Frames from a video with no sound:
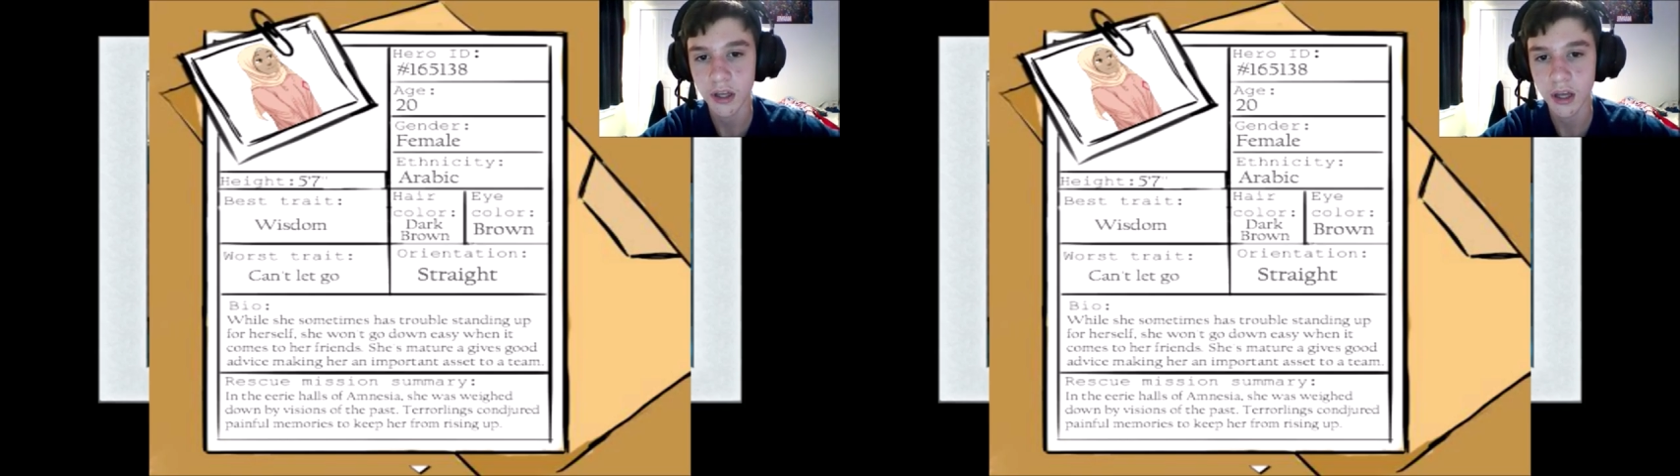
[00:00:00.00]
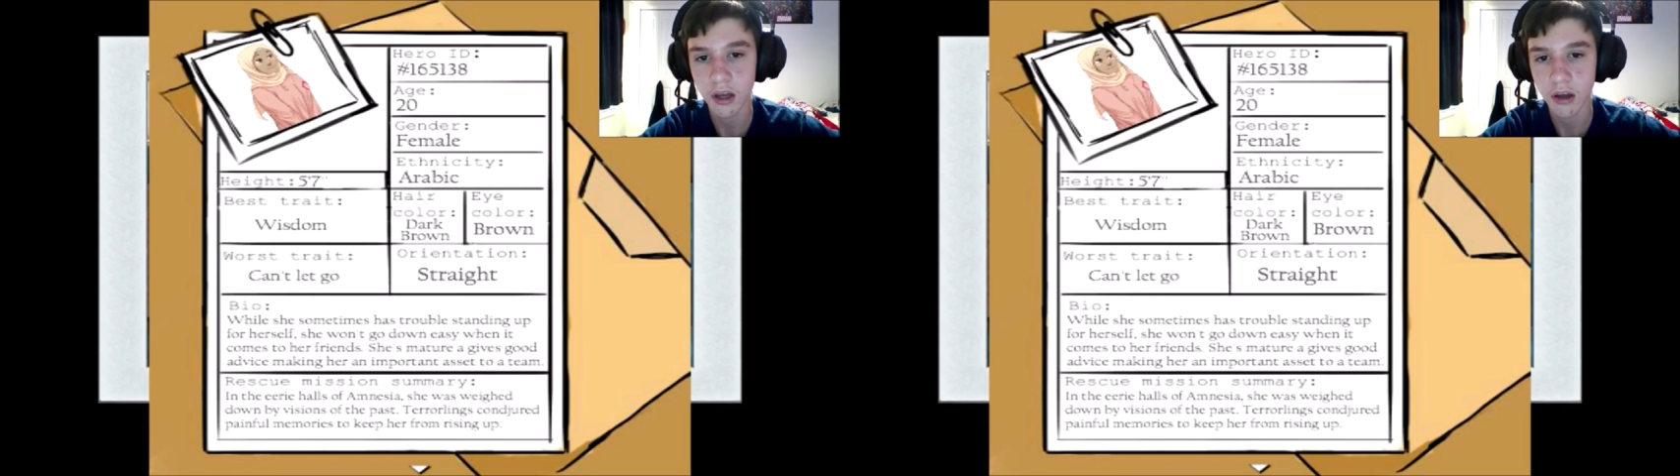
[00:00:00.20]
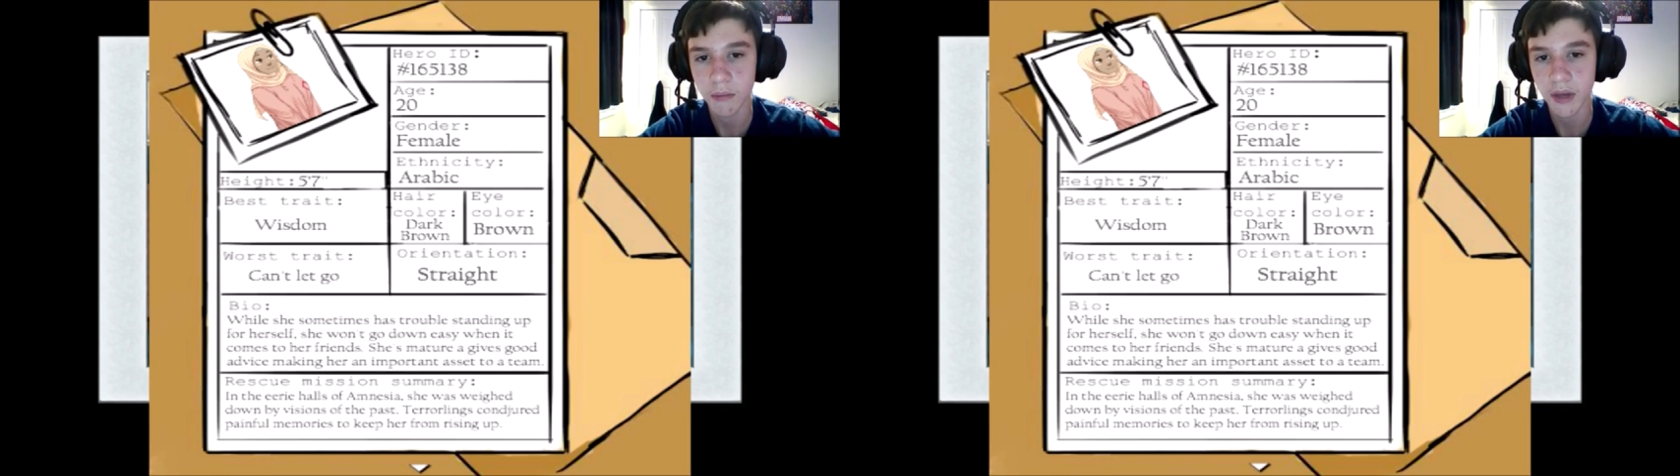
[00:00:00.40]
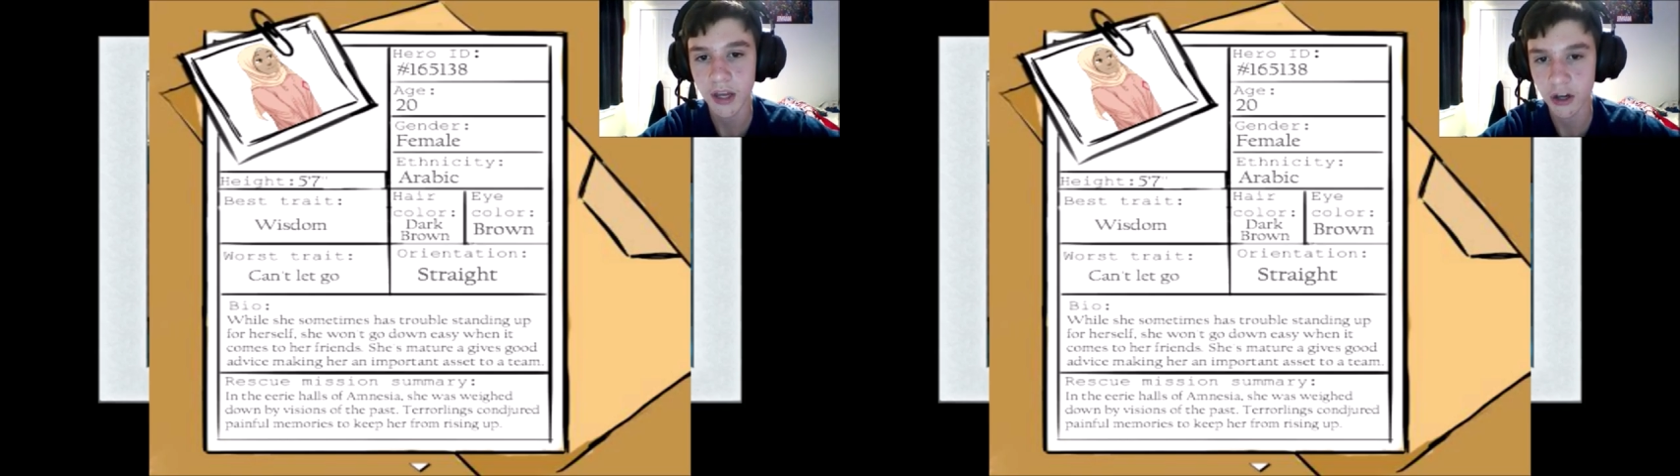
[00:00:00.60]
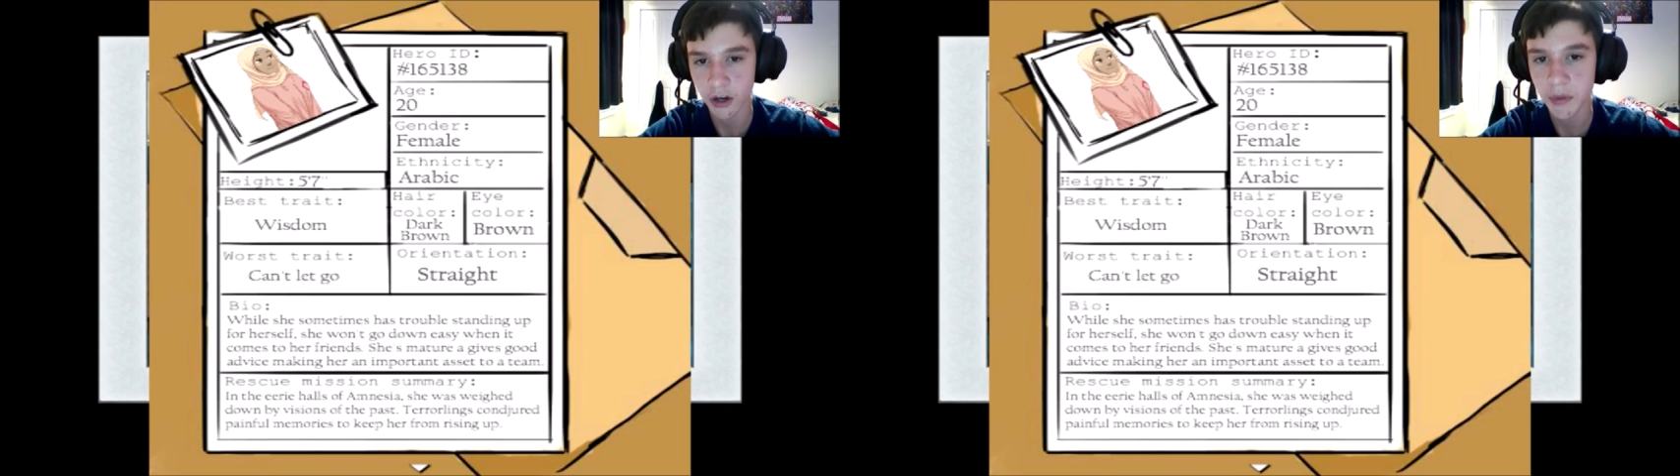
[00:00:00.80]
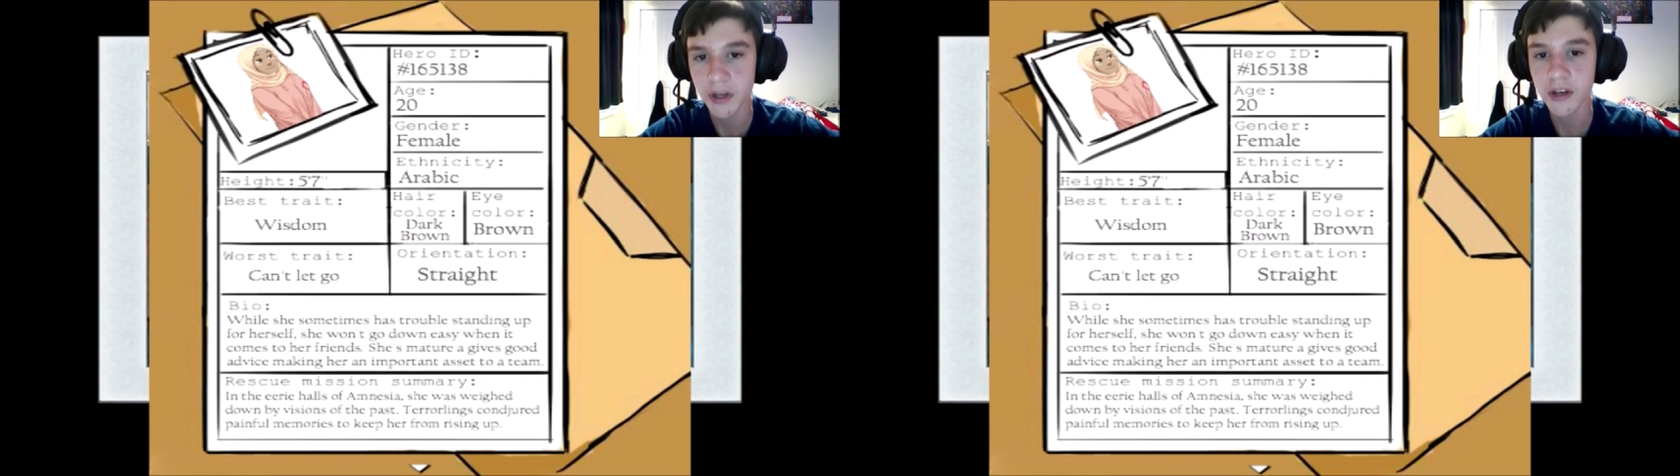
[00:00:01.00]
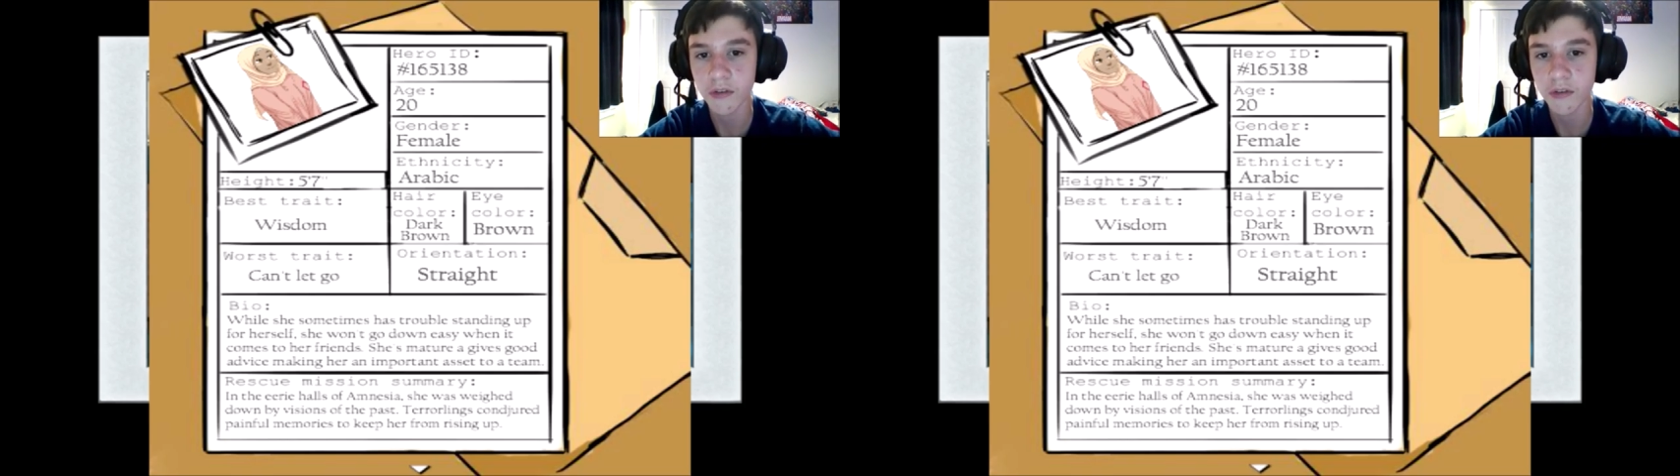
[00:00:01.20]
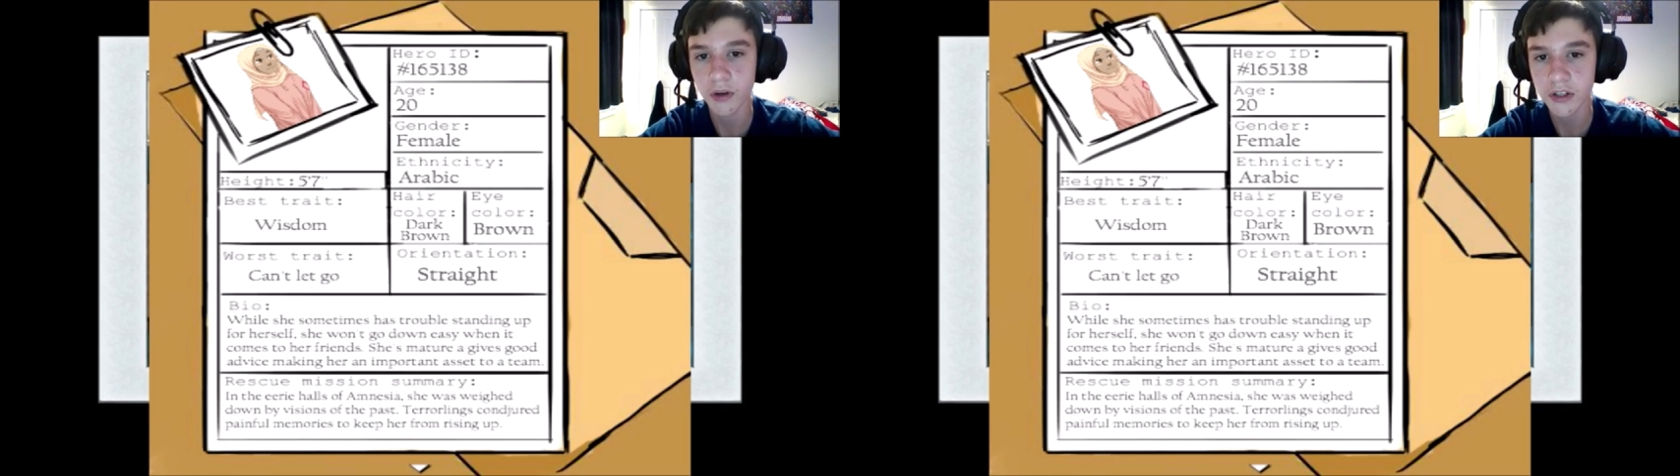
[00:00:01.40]
Um, Arabic, of
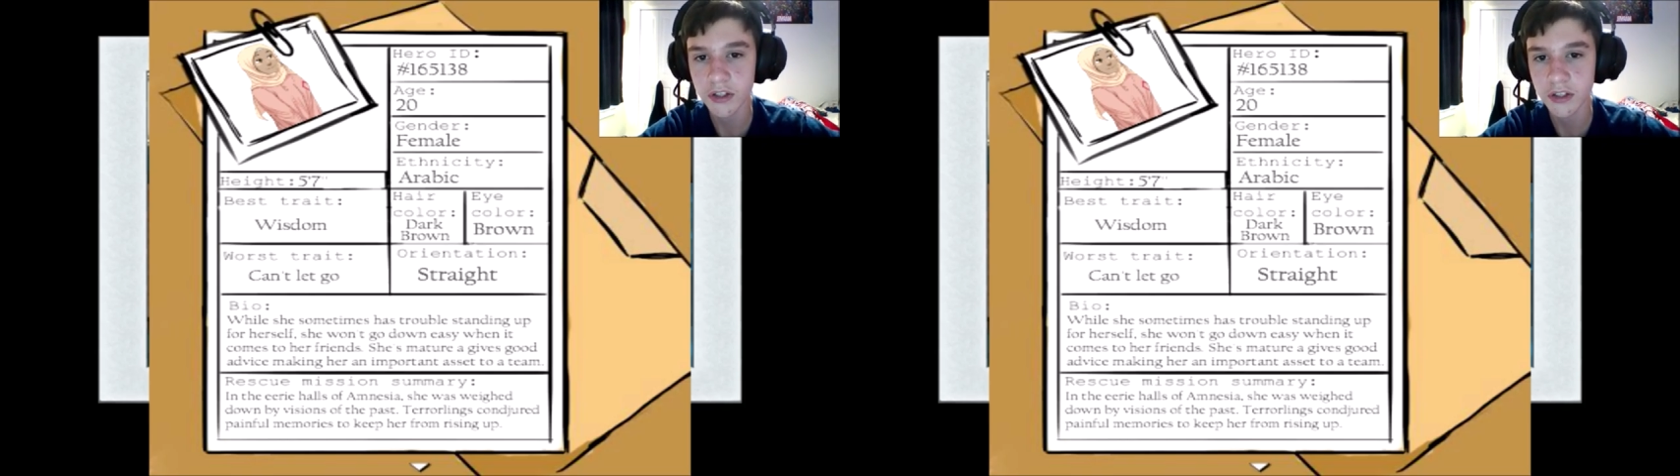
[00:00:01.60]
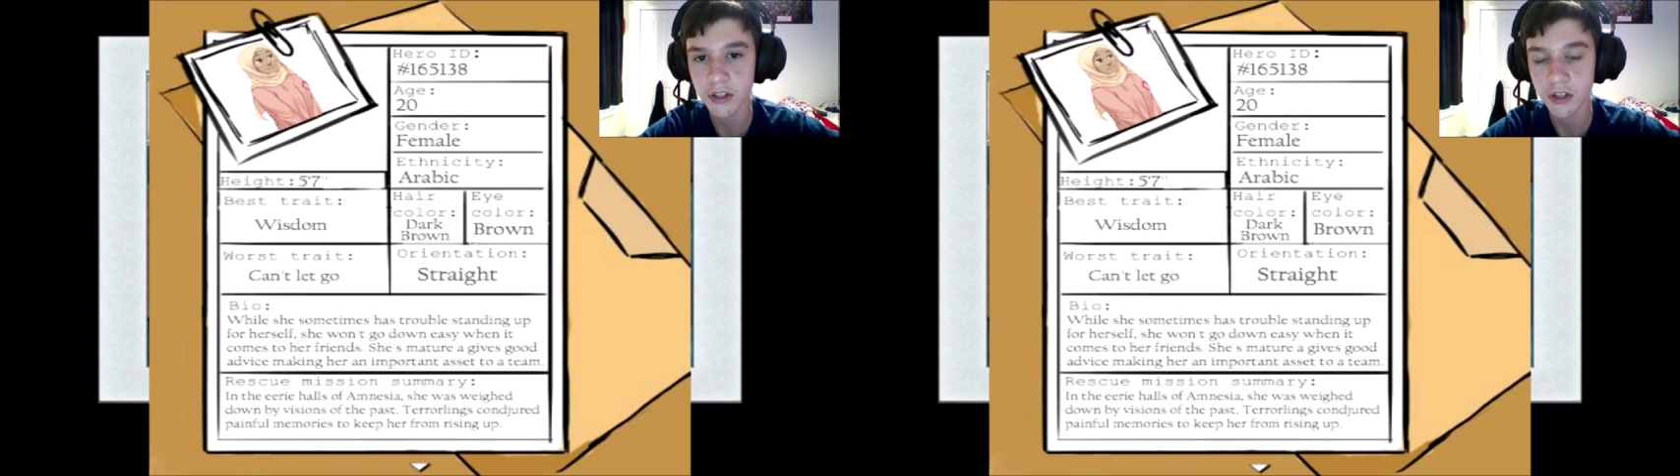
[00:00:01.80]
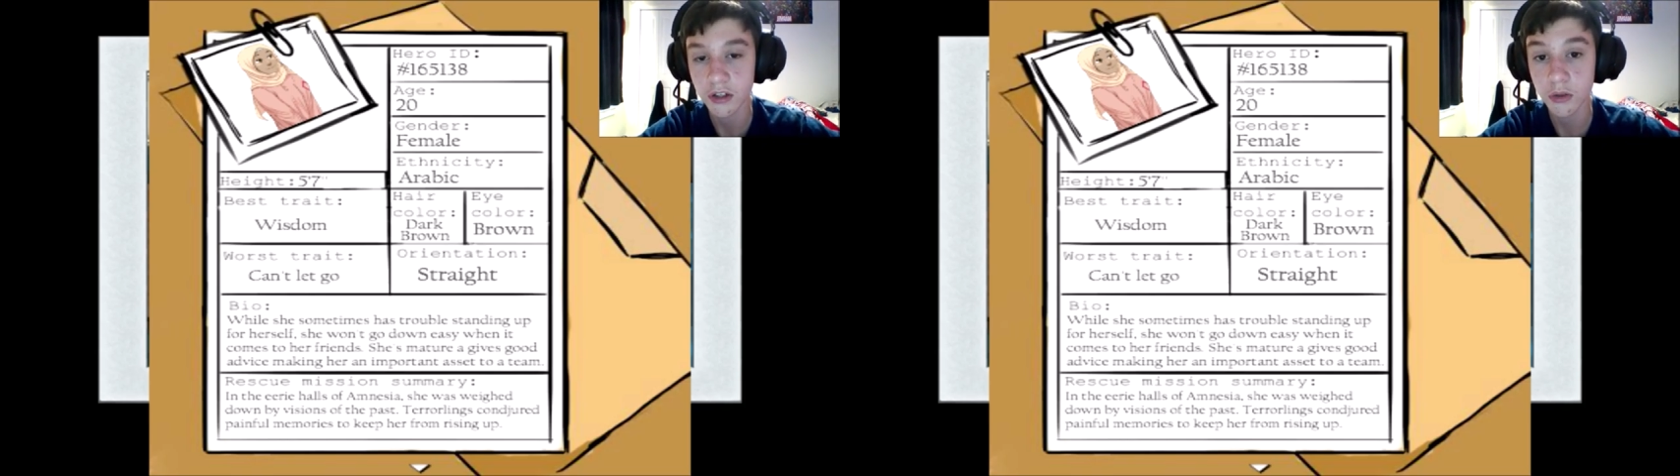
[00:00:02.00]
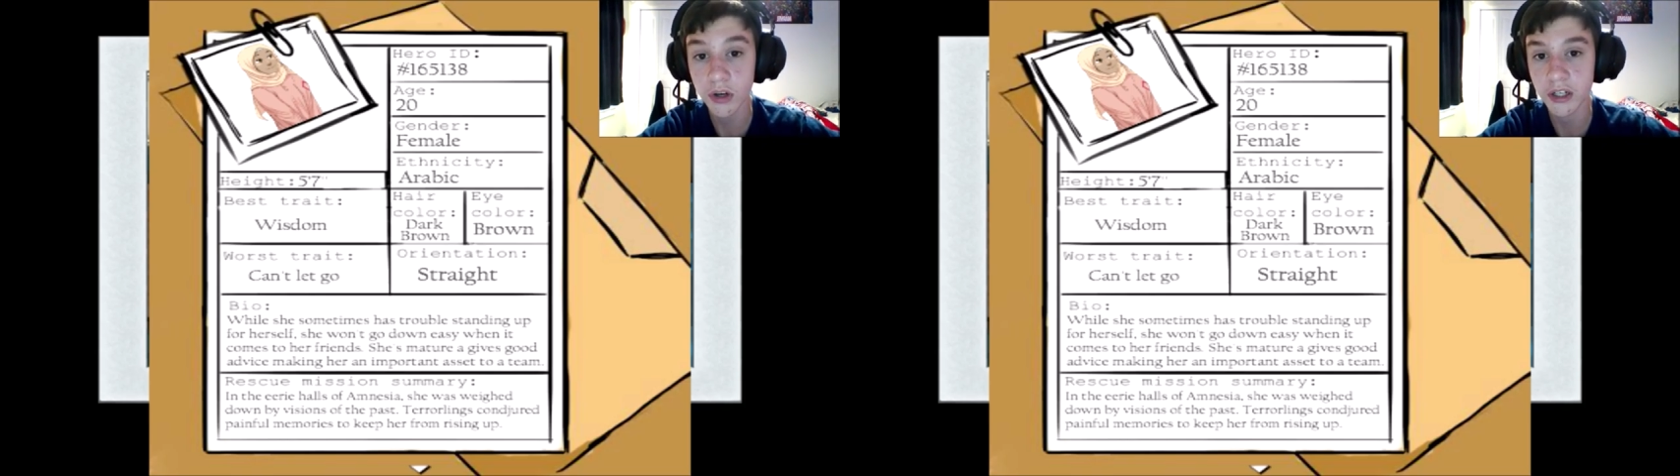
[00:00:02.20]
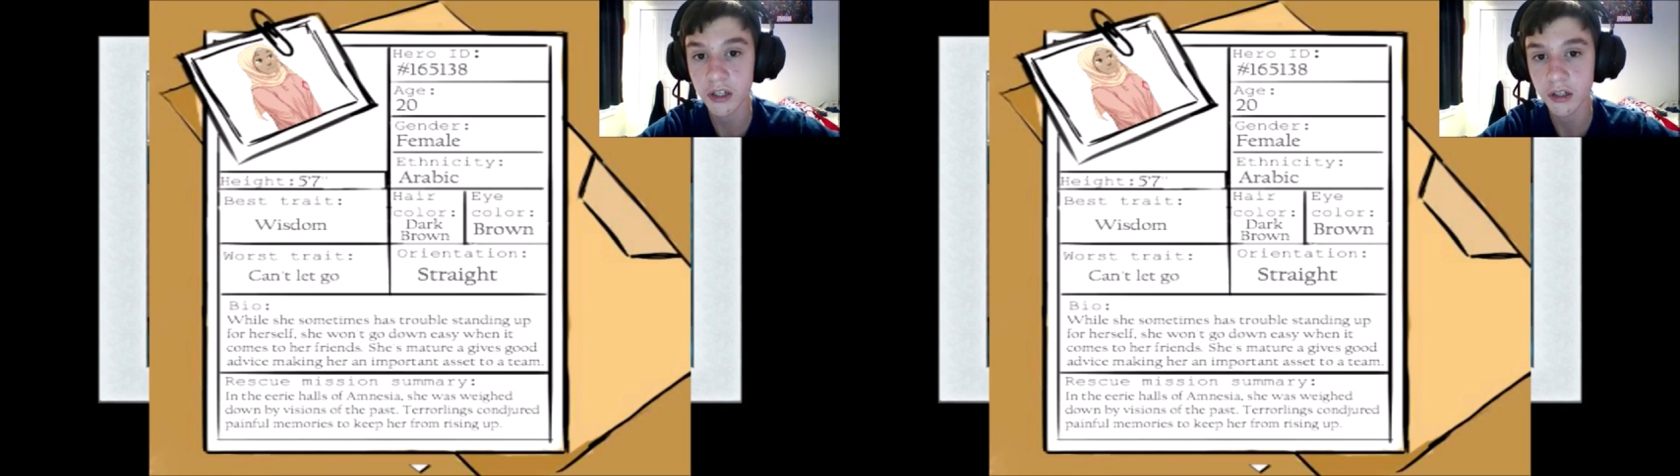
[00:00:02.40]
course. twenty.